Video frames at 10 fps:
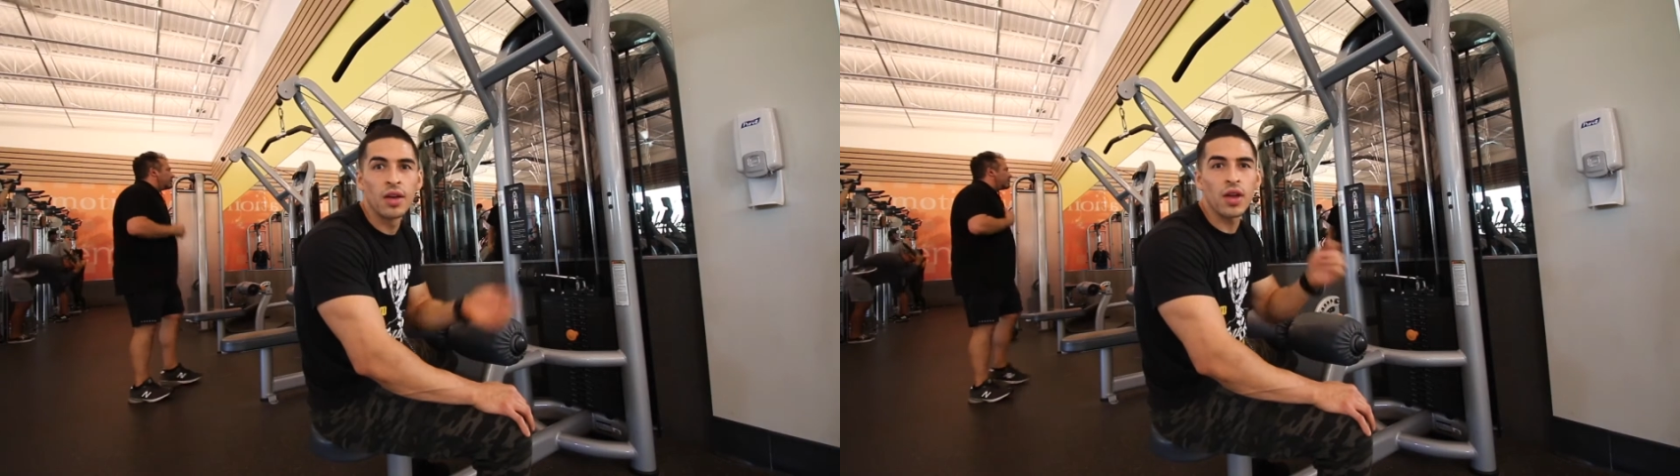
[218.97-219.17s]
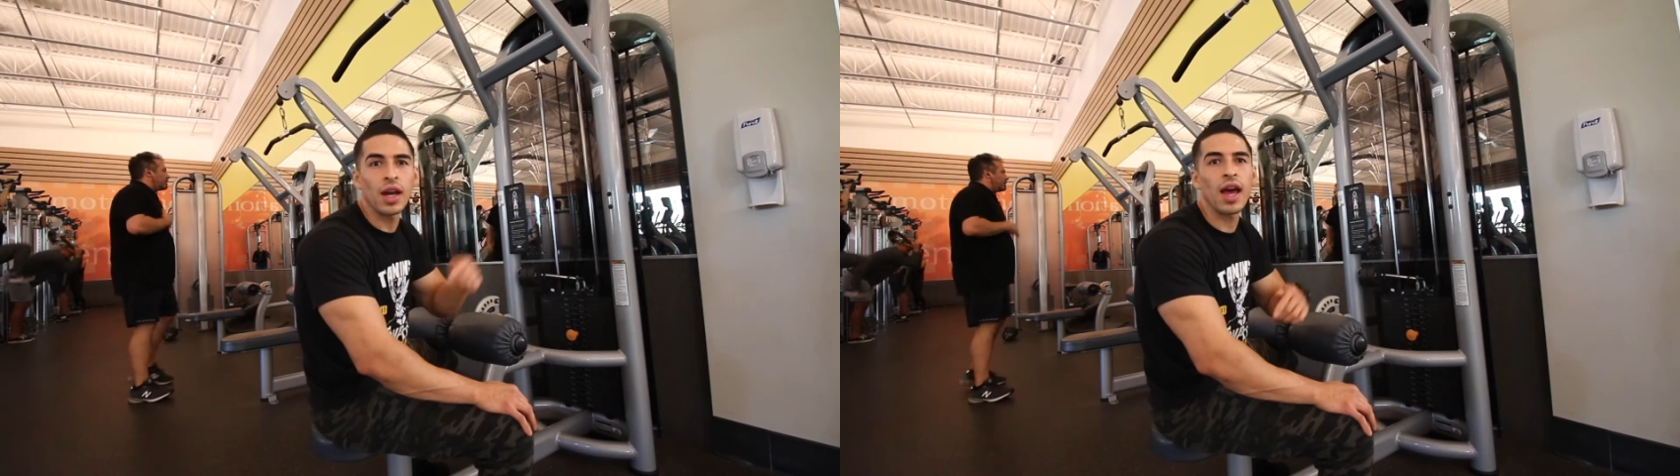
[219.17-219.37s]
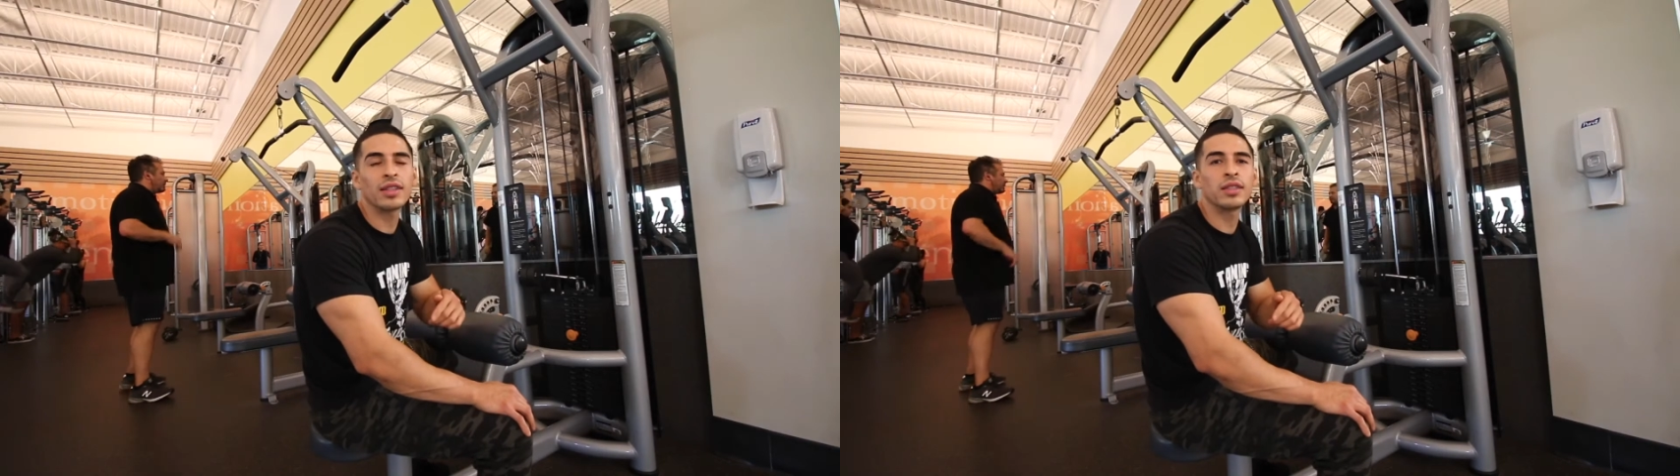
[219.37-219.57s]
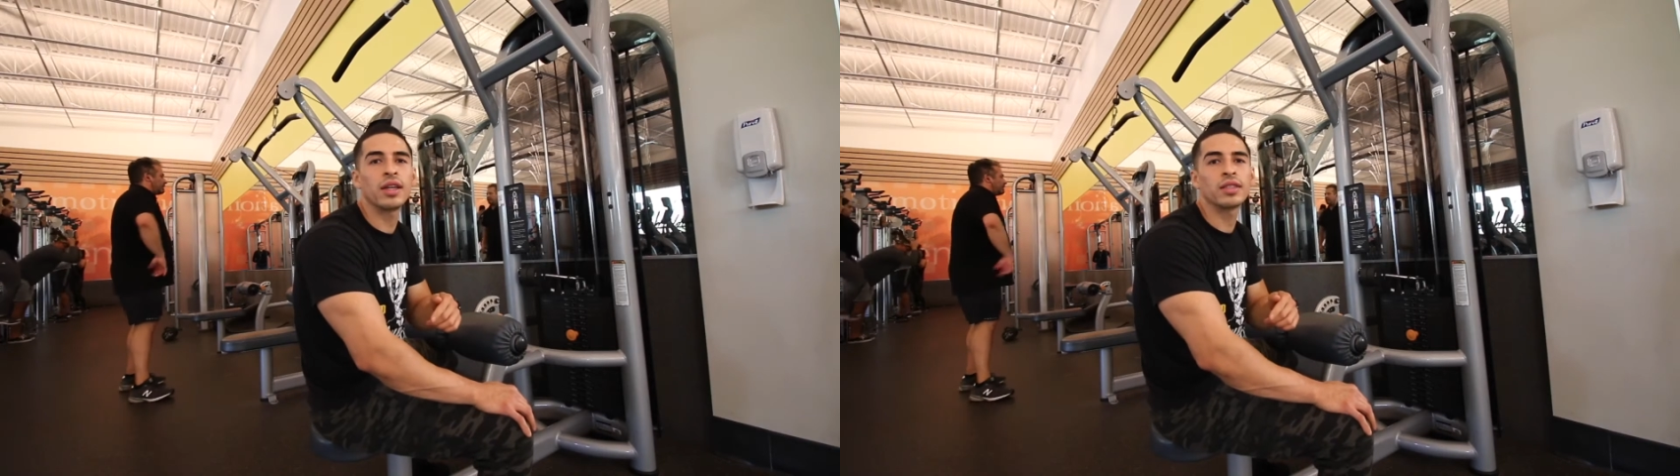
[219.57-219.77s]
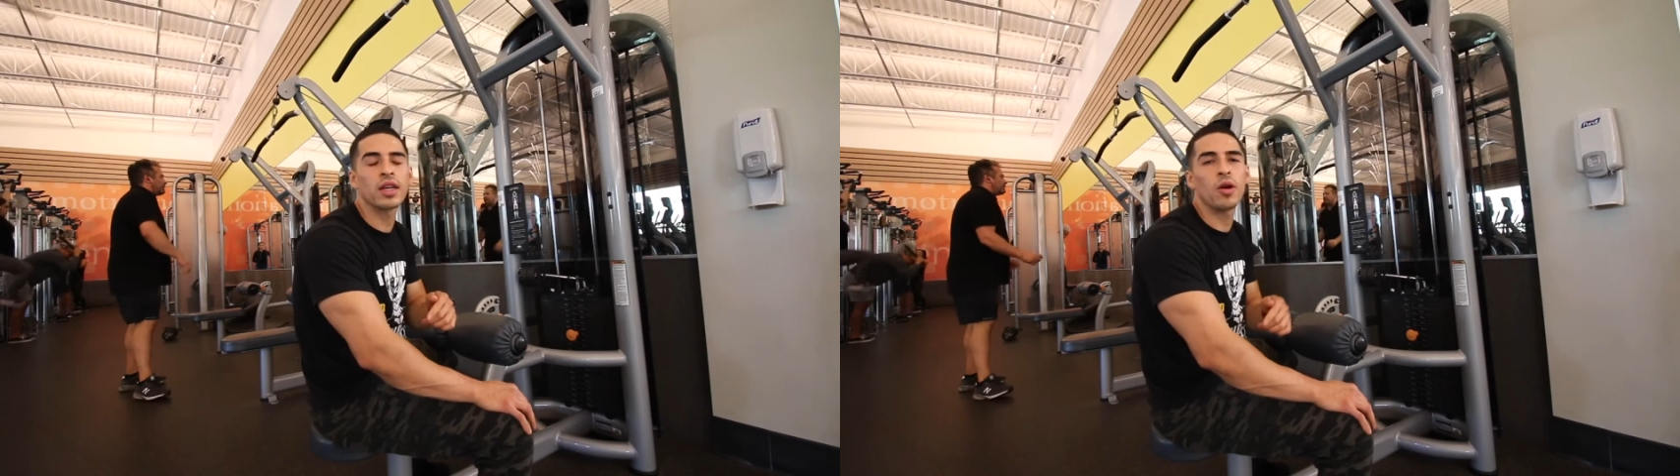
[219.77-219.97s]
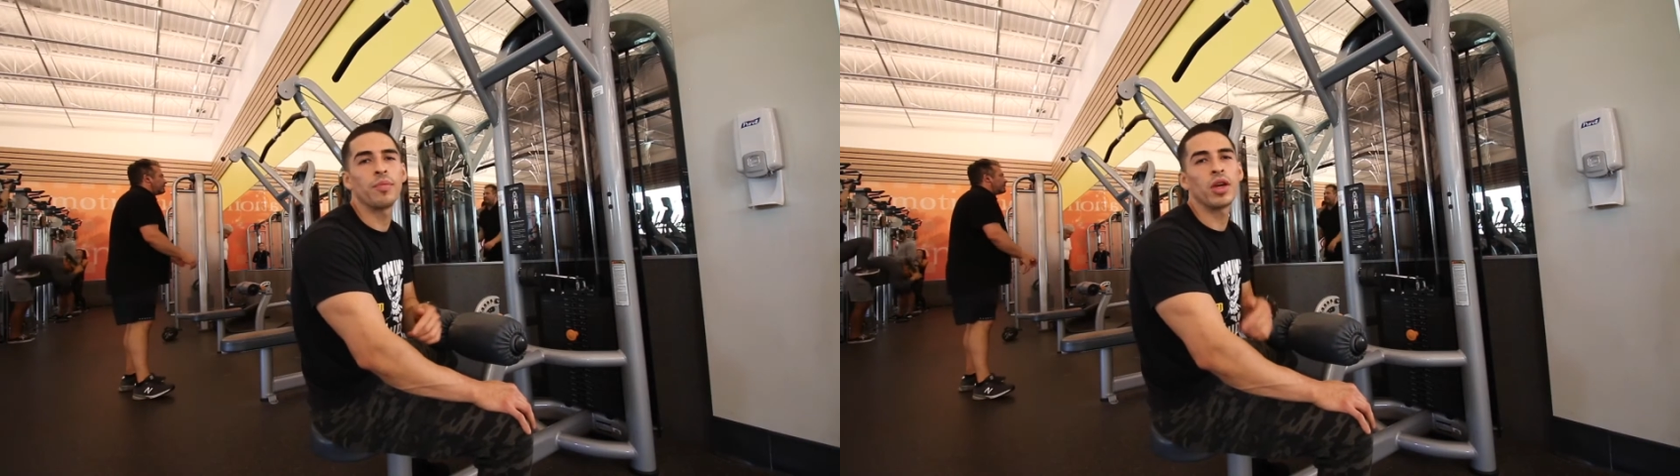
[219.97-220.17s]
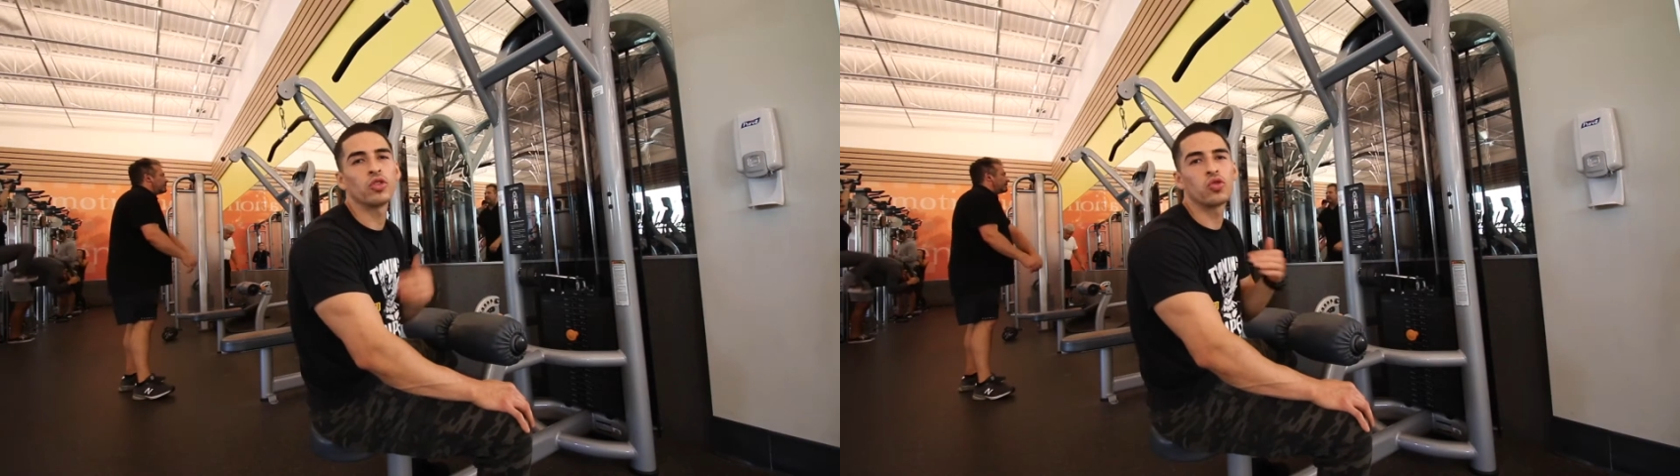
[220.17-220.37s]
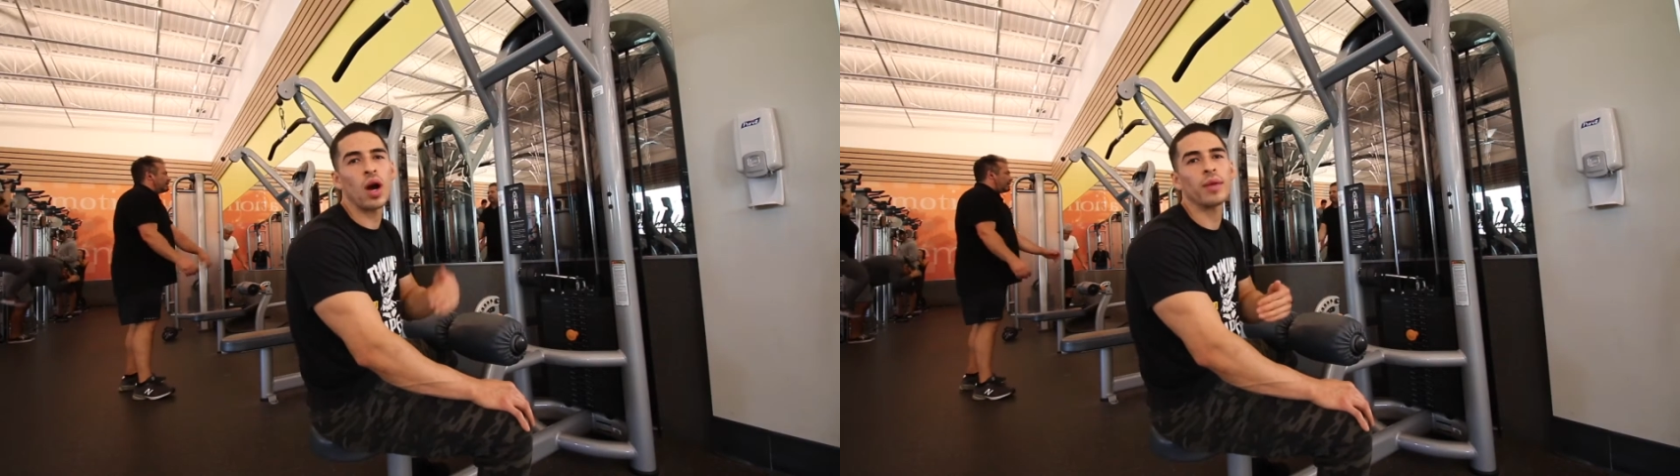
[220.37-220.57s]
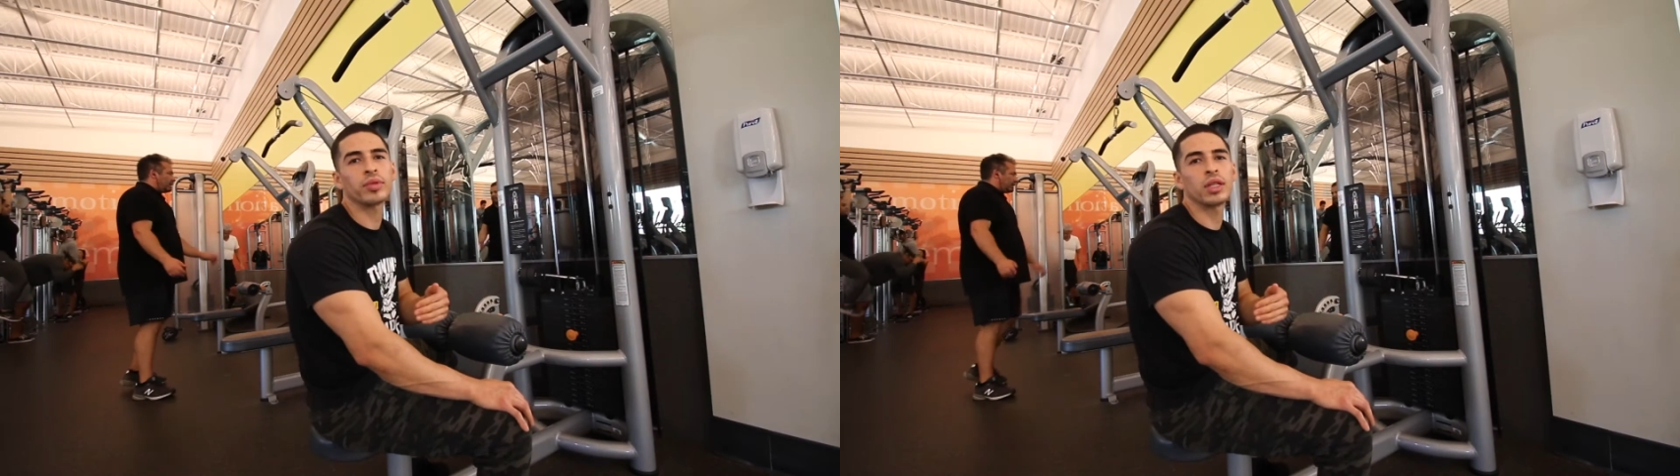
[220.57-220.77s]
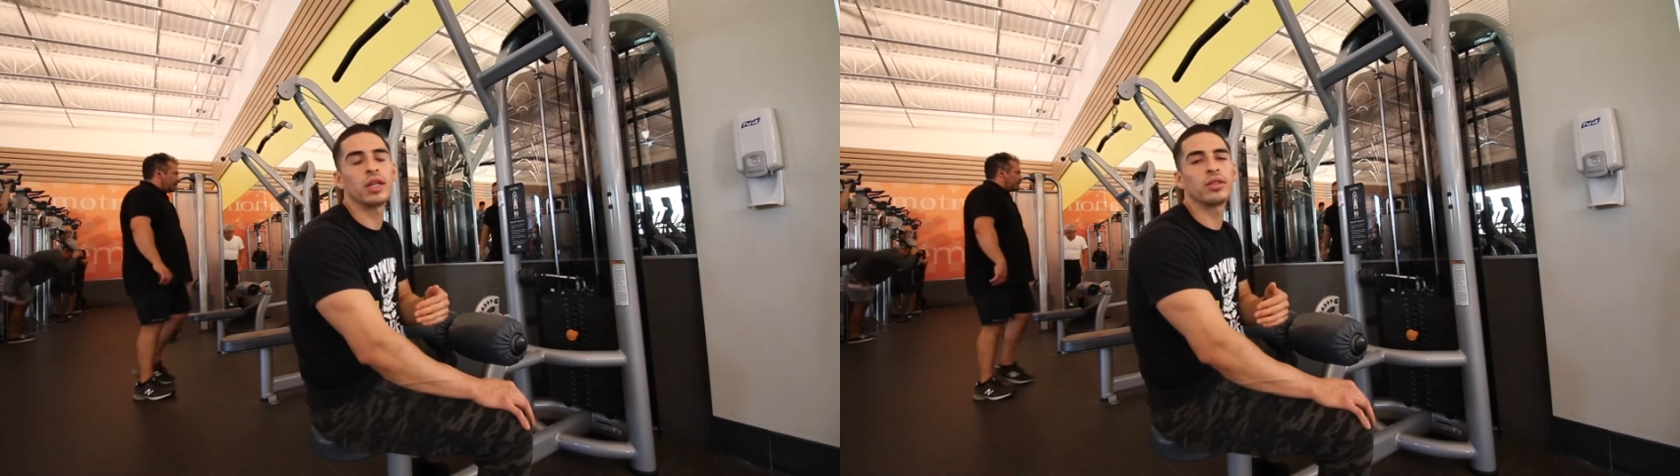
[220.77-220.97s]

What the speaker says: The last set is gonna be a drop set.